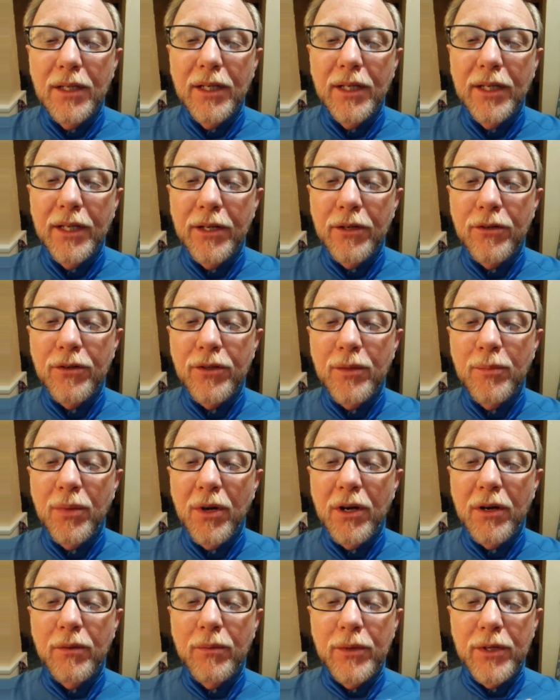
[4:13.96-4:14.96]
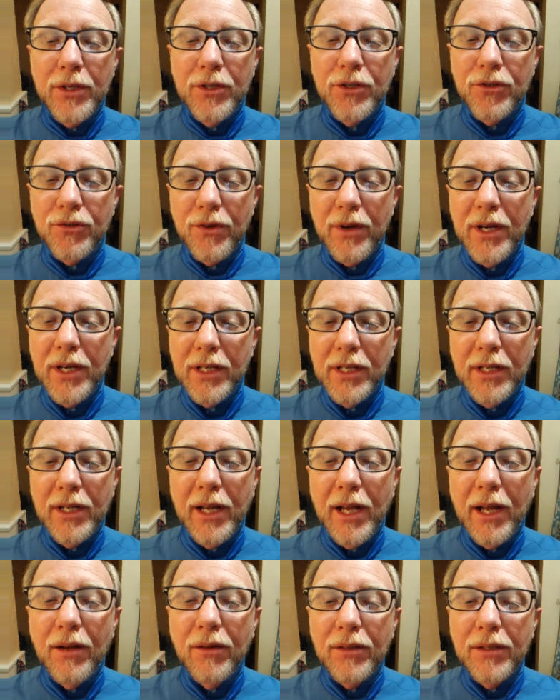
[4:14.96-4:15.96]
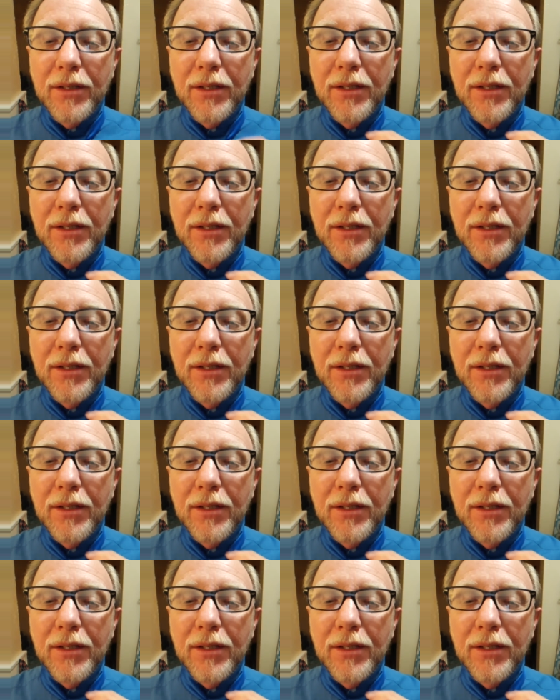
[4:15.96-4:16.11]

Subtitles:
Here's the part where you straighten it out.